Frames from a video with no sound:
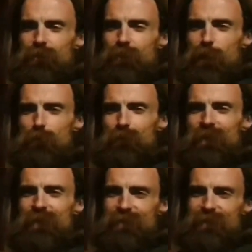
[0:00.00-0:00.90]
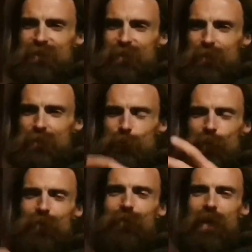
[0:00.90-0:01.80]
companies
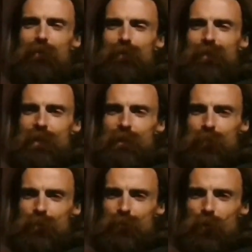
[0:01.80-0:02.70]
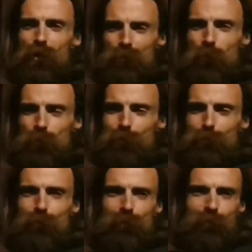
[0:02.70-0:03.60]
create their advertisements also with
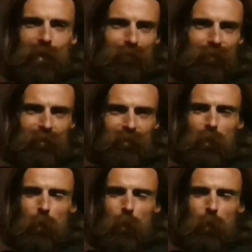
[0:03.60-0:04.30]
computer graphics.